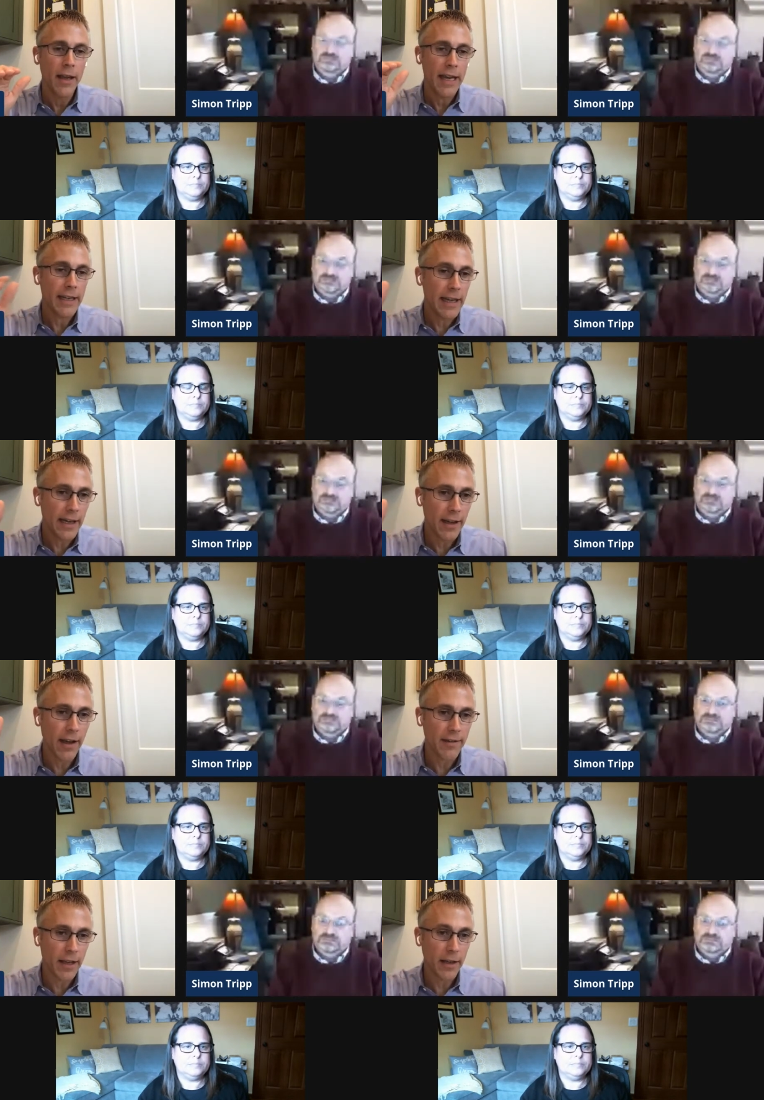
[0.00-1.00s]
Speaker 1: Indiana
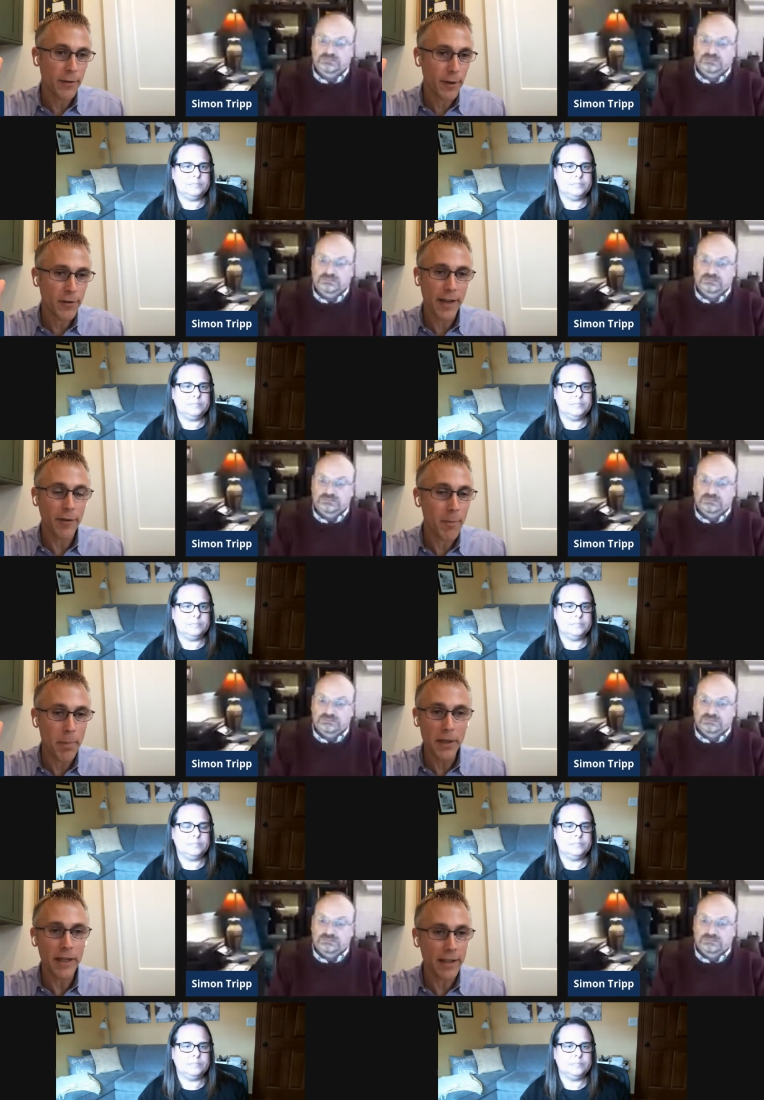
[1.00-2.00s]
has had over $7
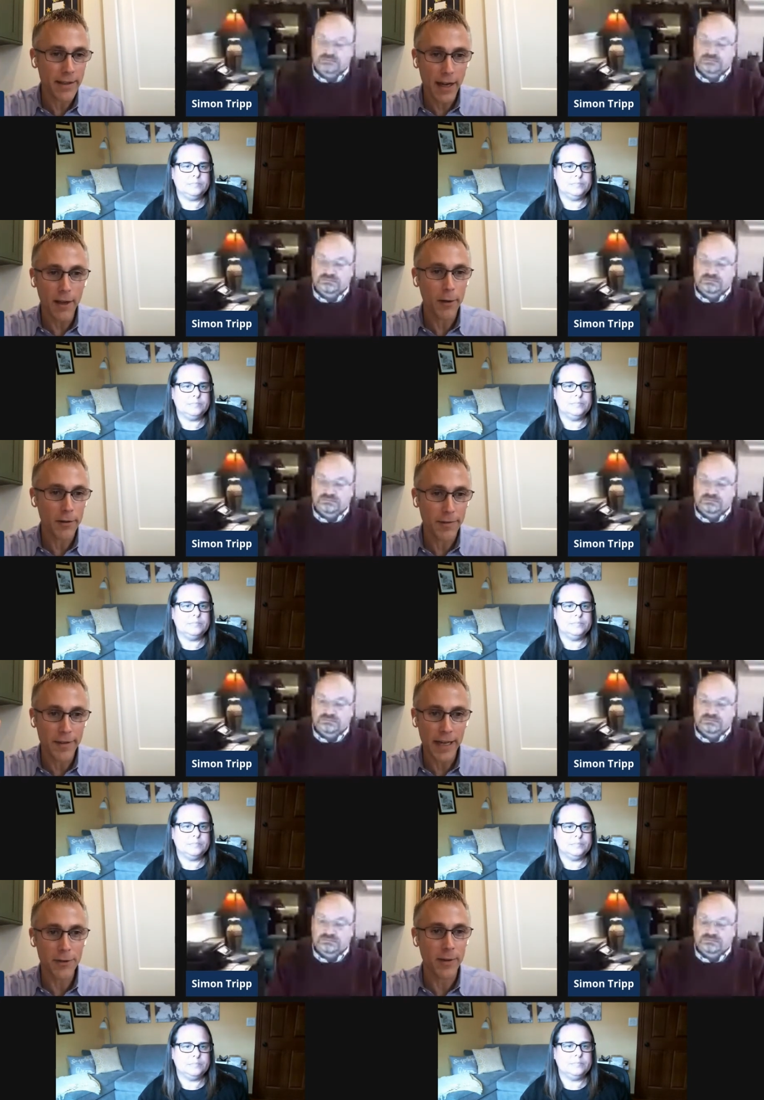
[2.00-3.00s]
billion of
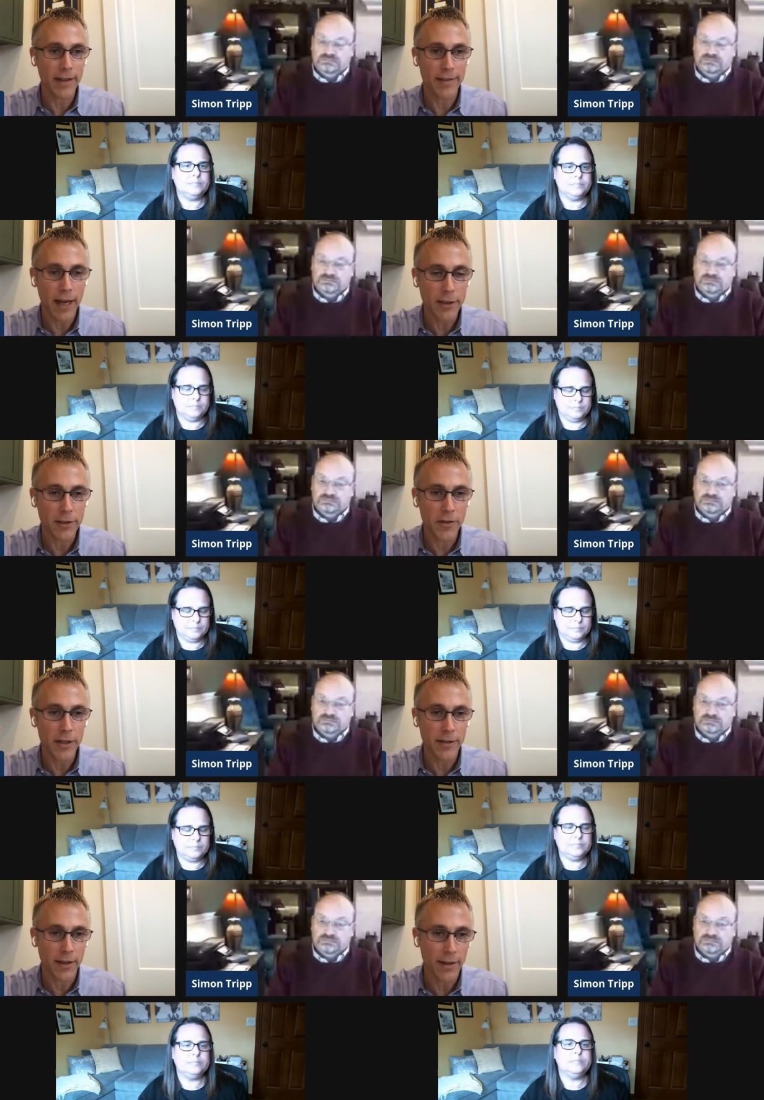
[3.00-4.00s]
tech transactions here
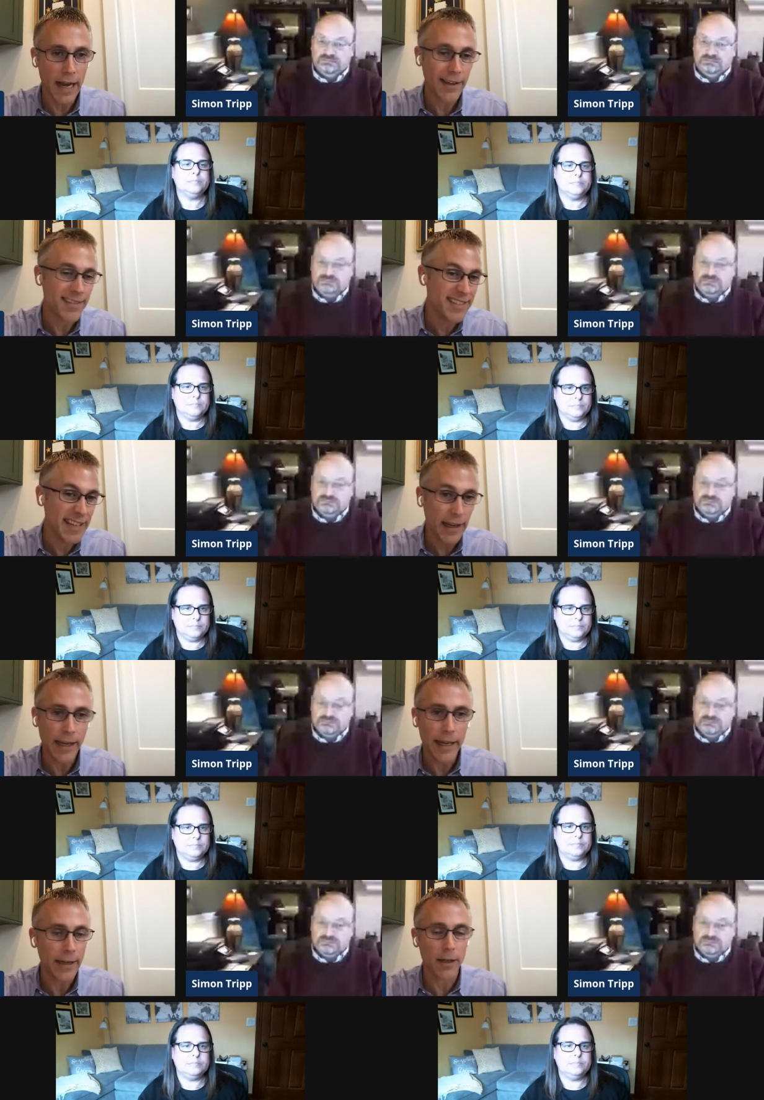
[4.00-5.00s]
in the last
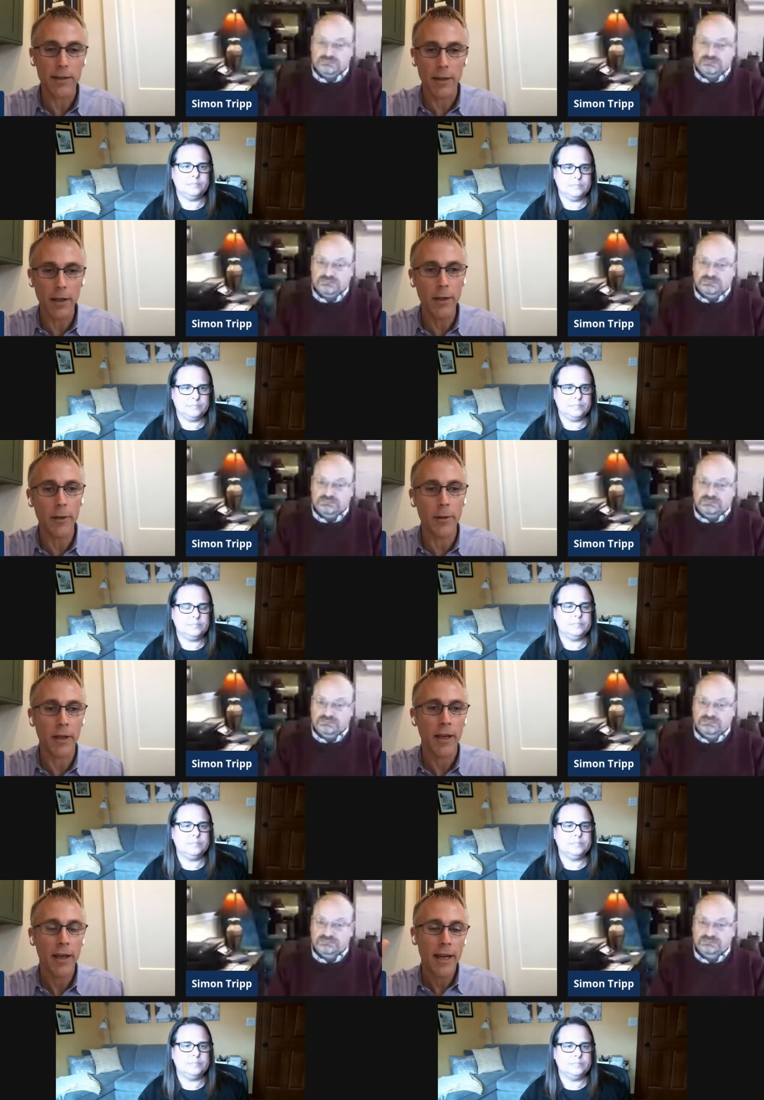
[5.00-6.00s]
decade alone.
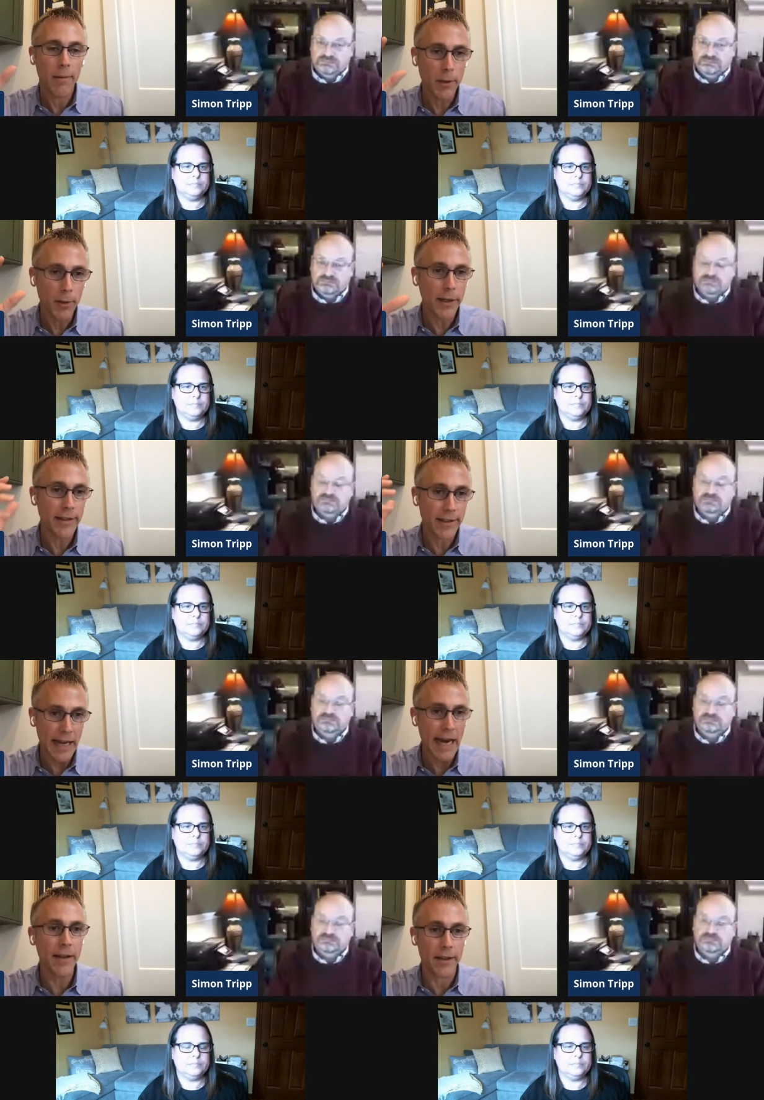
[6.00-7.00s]
And when you look at the
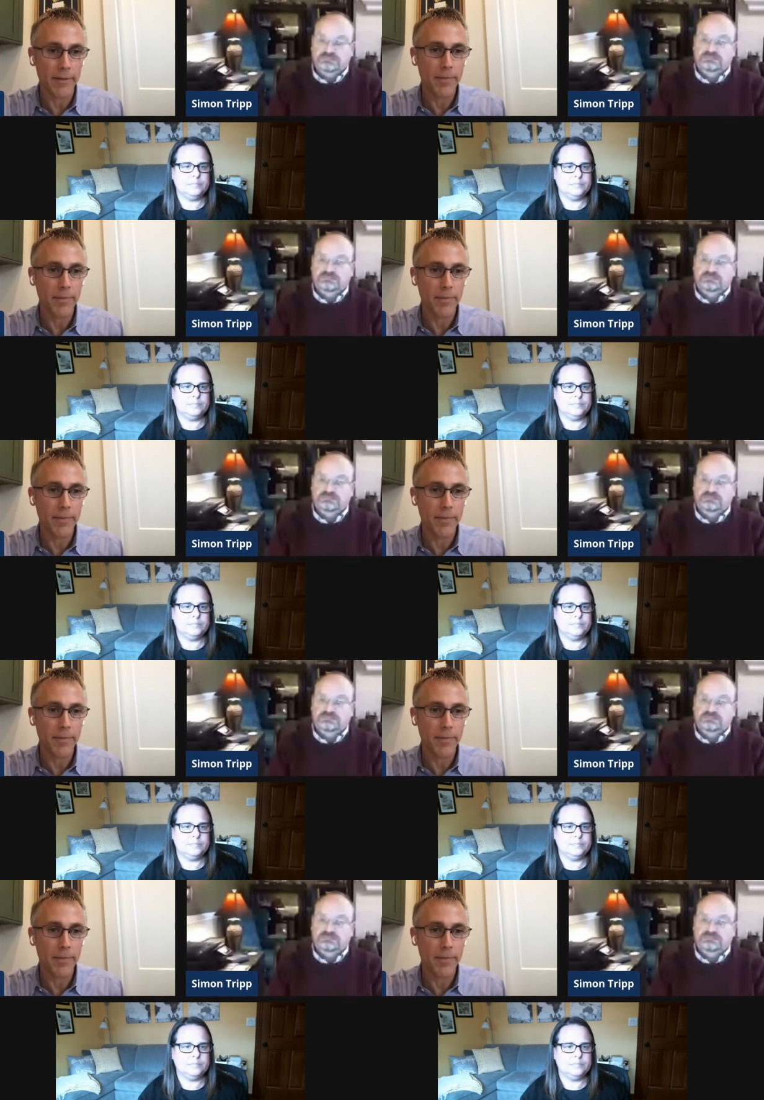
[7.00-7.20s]
talent,